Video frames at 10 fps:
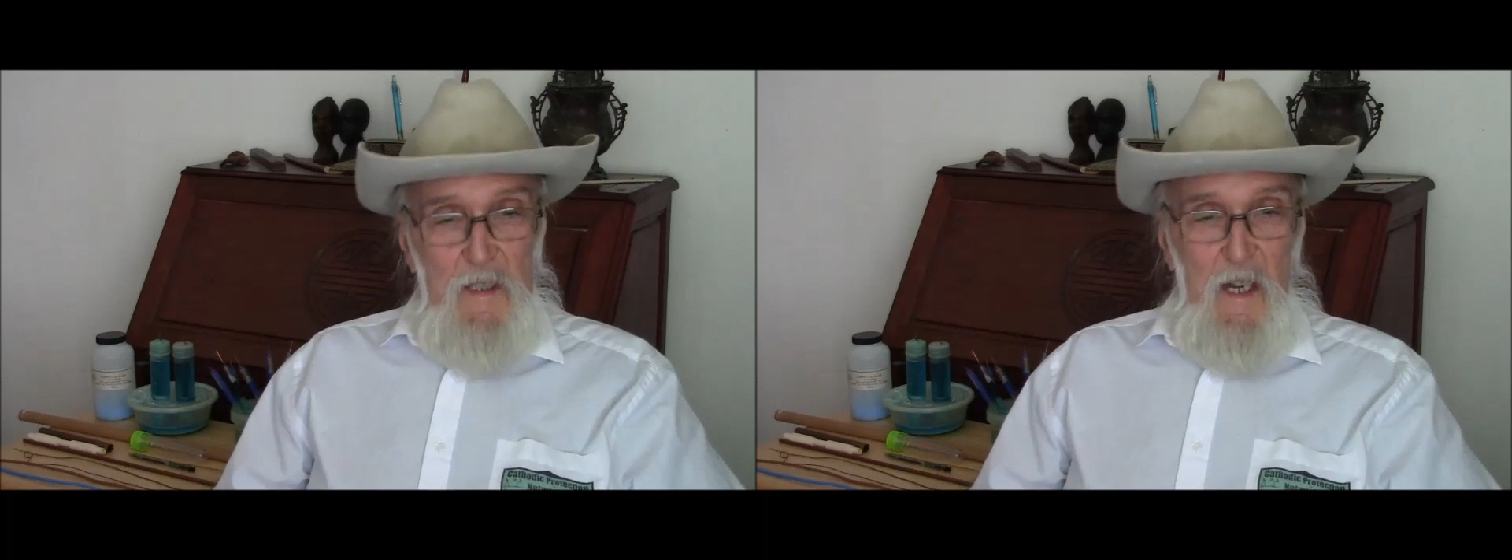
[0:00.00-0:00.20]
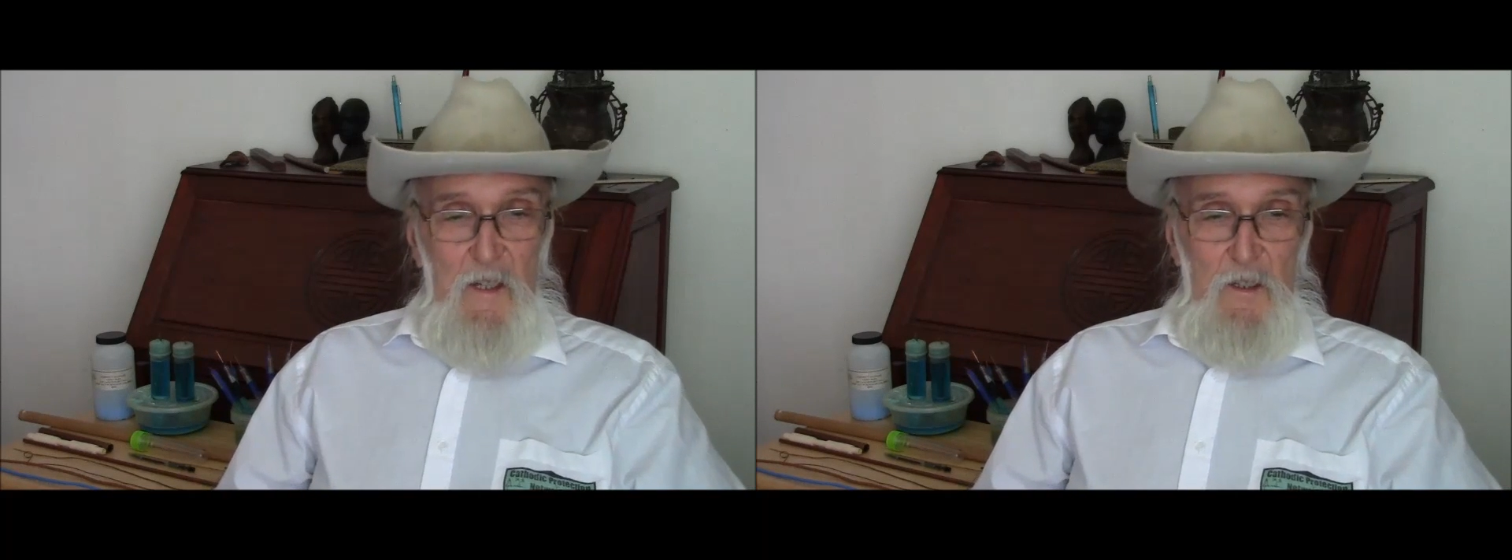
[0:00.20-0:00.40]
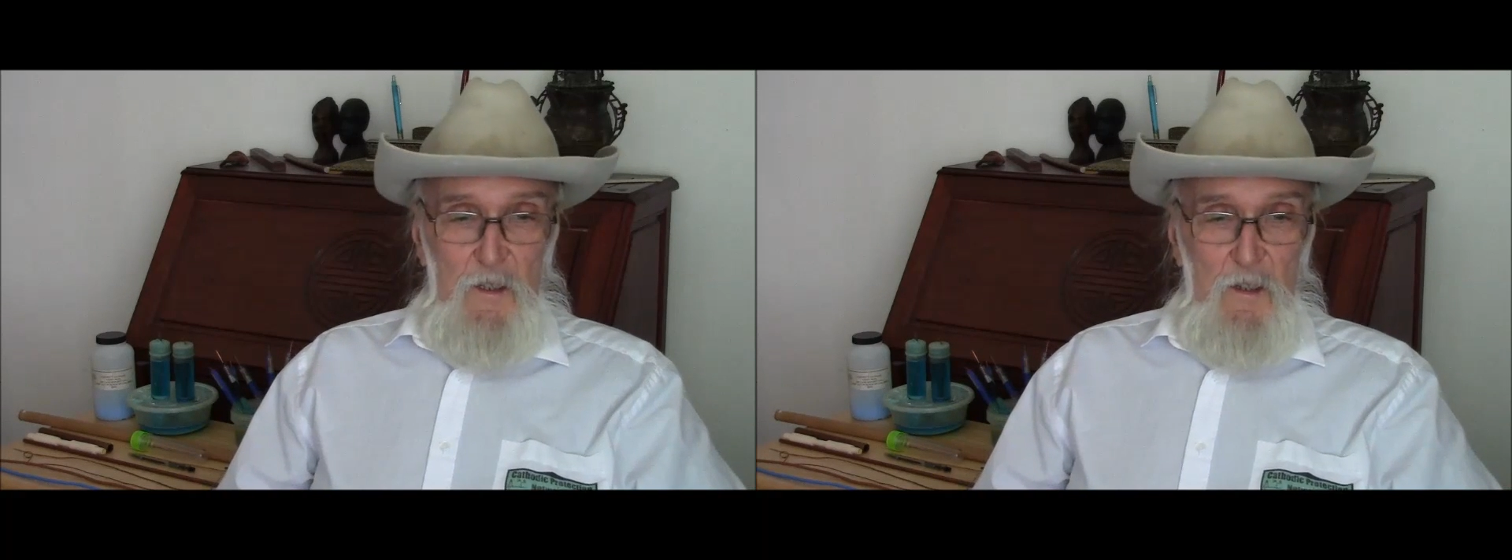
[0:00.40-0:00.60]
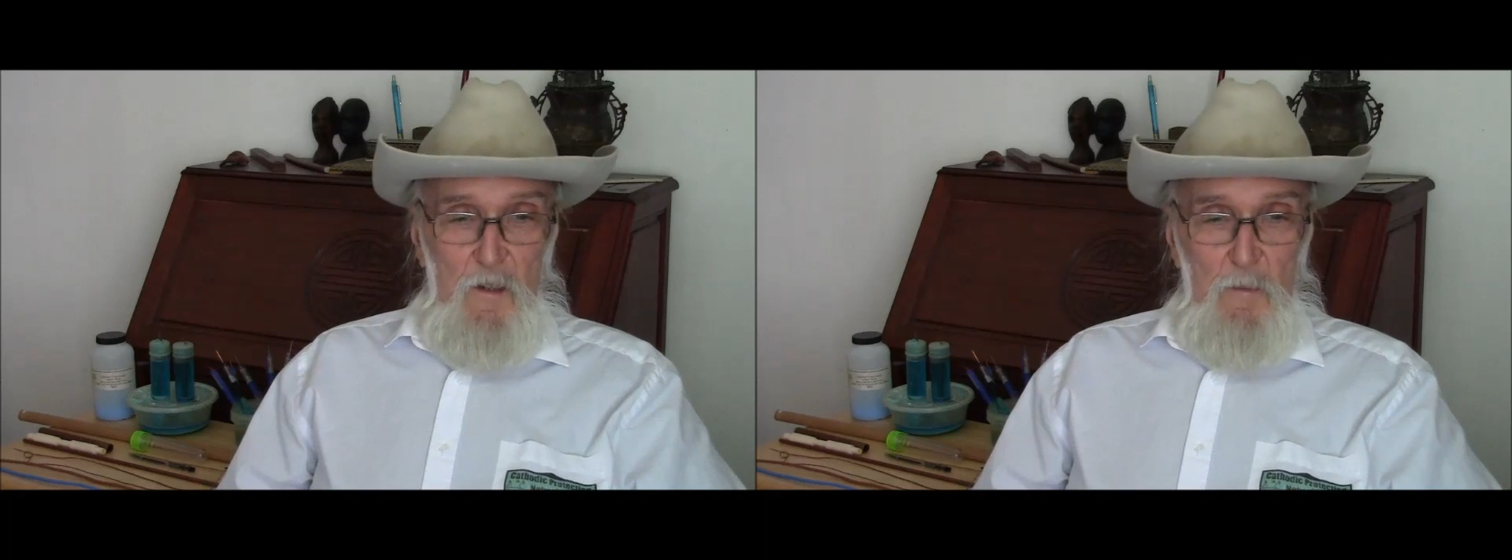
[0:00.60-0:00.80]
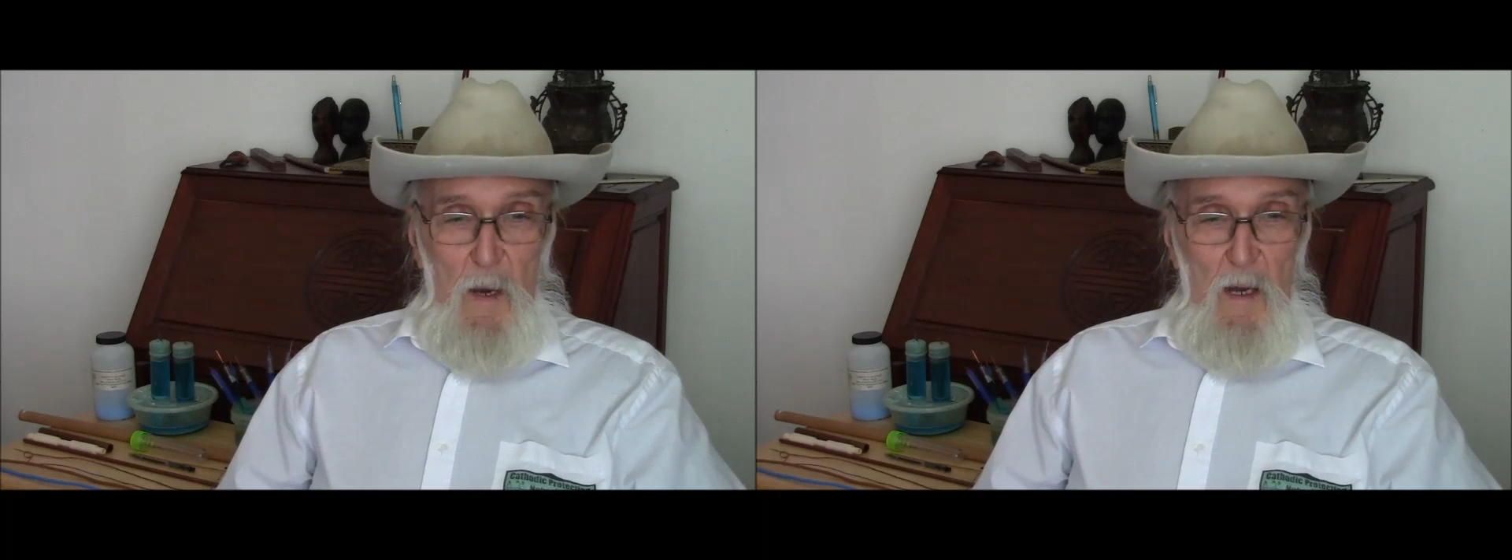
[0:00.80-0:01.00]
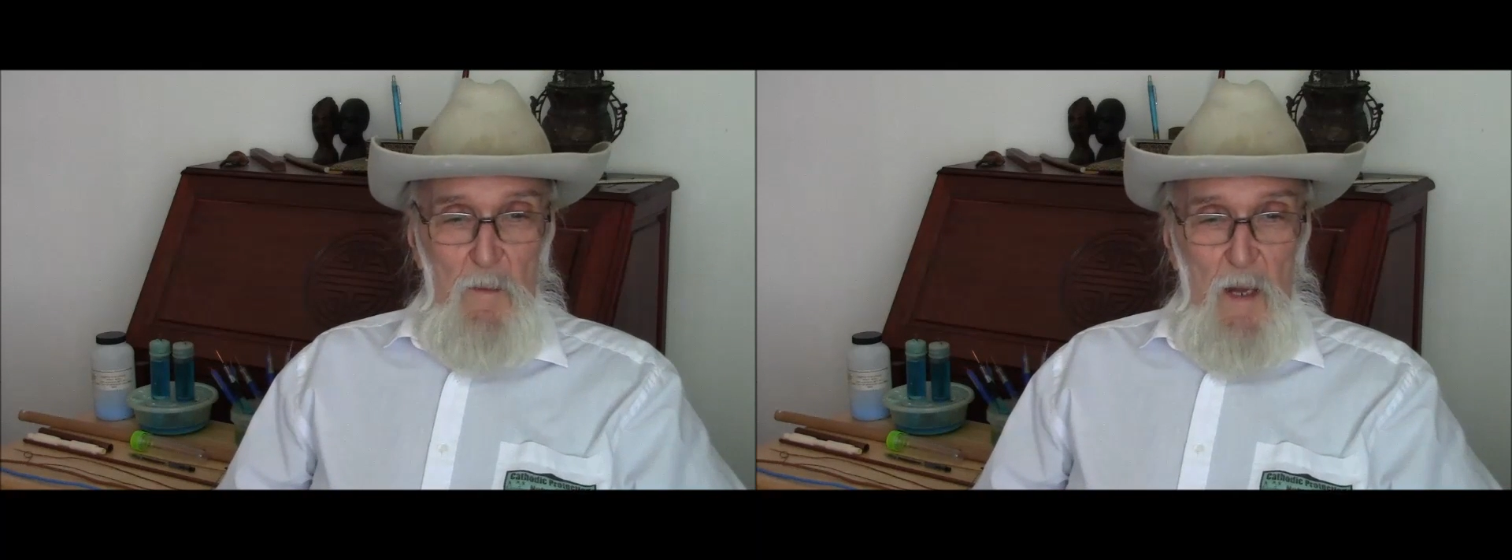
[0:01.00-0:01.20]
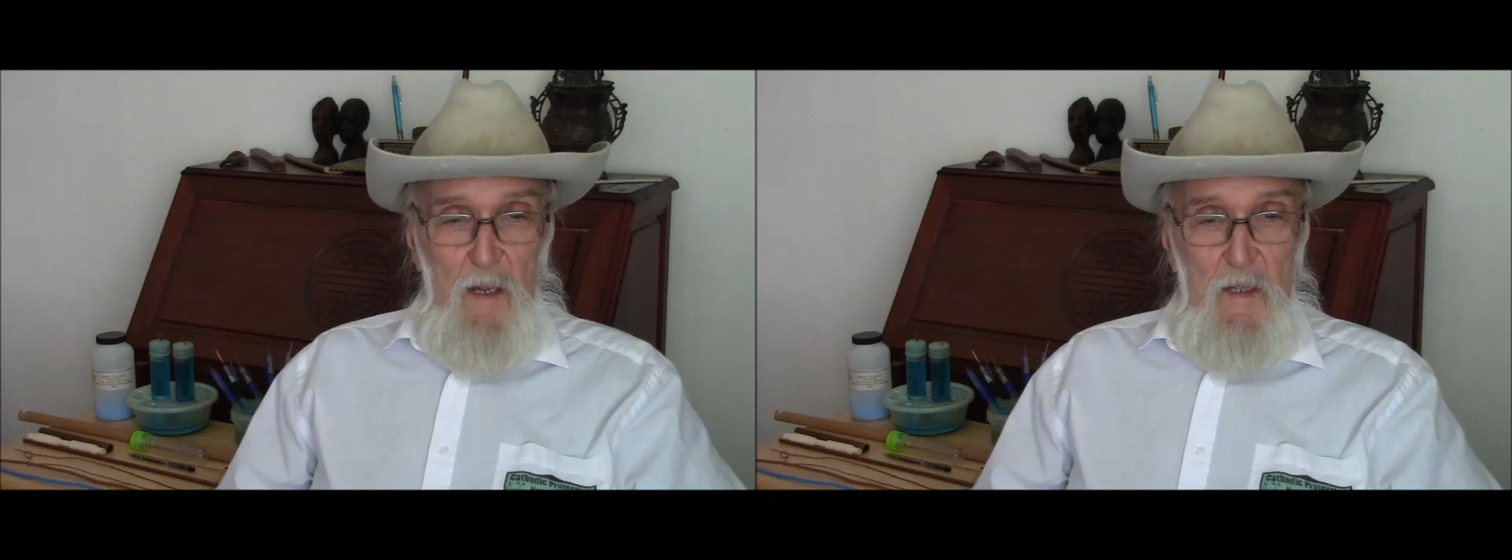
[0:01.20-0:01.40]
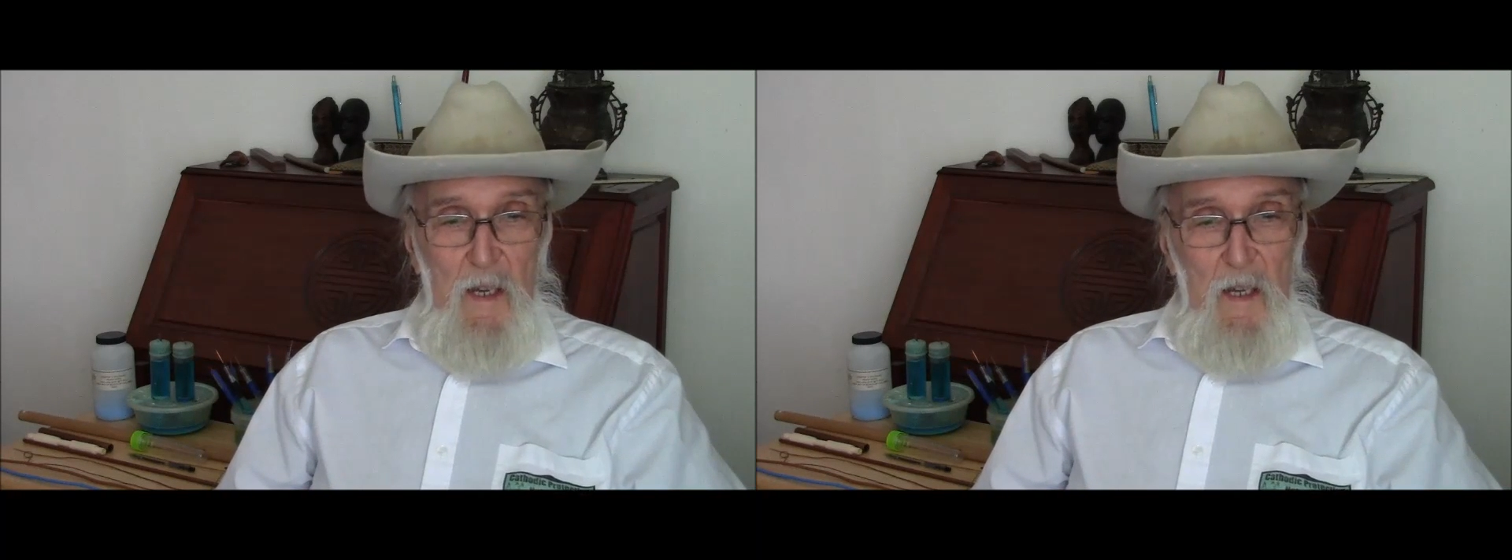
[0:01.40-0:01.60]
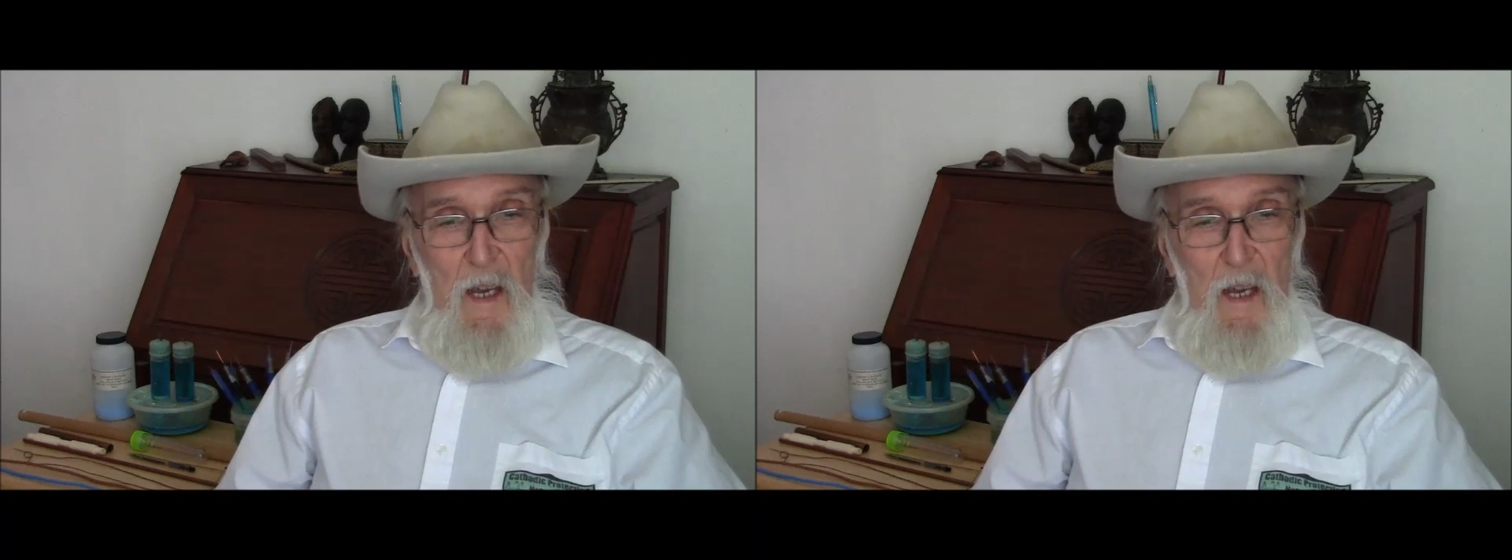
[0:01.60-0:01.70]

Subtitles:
section of pipeline